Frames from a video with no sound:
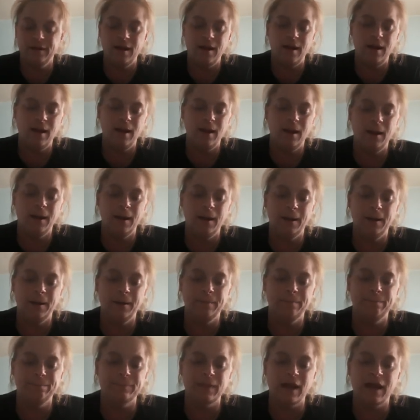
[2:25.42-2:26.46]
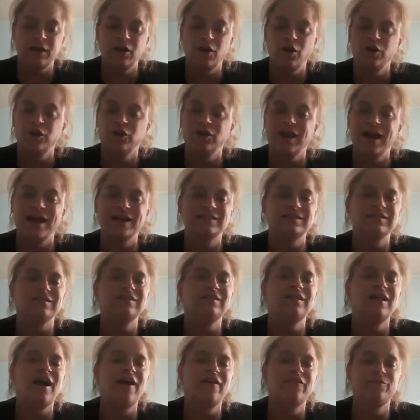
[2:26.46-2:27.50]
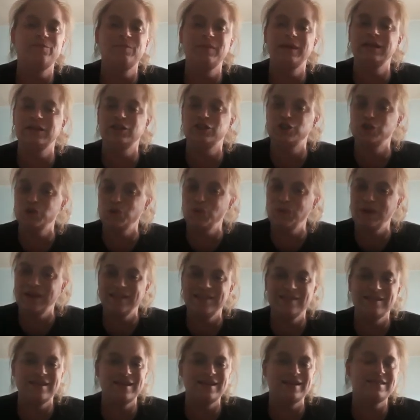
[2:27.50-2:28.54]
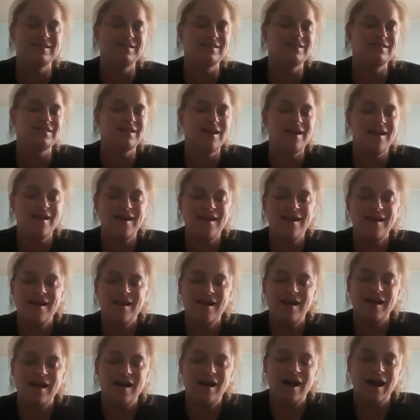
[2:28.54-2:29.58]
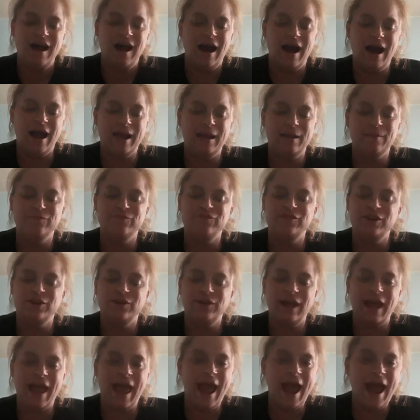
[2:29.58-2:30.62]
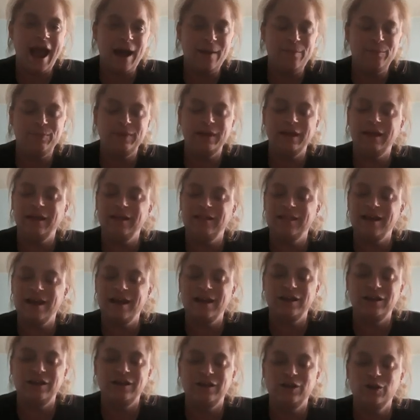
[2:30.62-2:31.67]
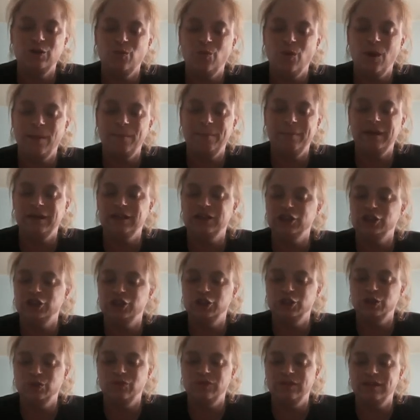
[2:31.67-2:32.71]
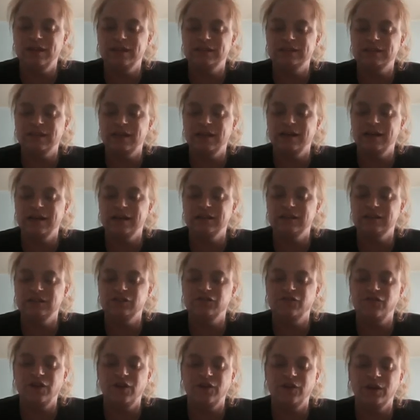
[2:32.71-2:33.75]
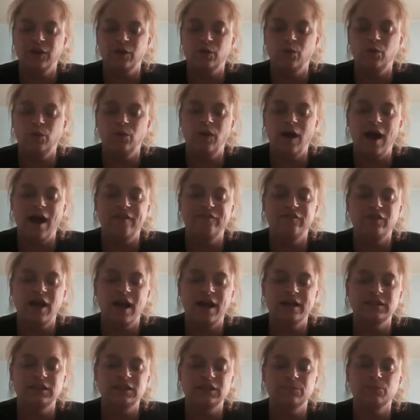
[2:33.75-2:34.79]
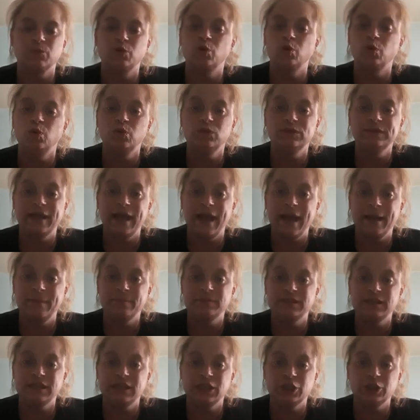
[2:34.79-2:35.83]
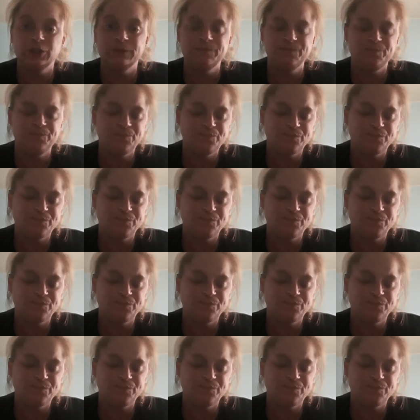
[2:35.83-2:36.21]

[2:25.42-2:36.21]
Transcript: I know you guys love me doing this. I am very happy that you want me to do this, and it is very cool. I've got some cool names here,